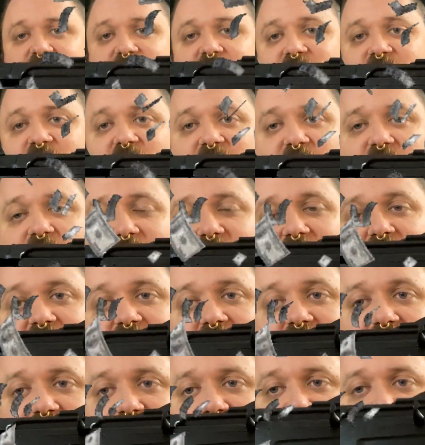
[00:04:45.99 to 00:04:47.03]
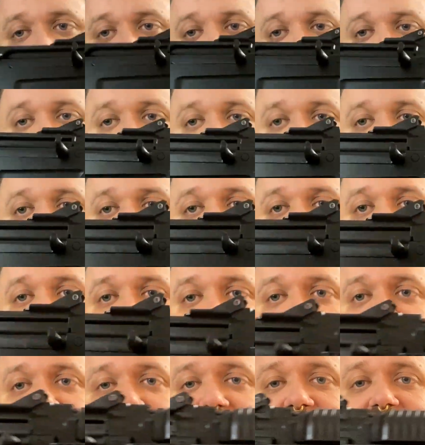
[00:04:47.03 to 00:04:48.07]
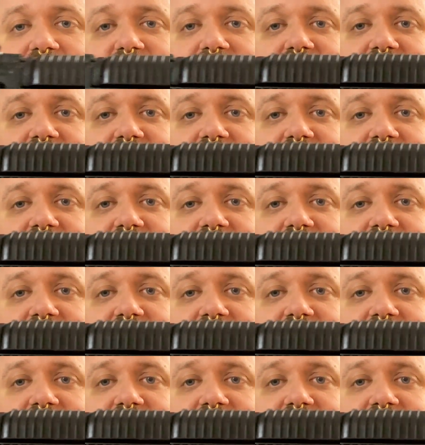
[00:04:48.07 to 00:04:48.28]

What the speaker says: That's my quick little spotlight review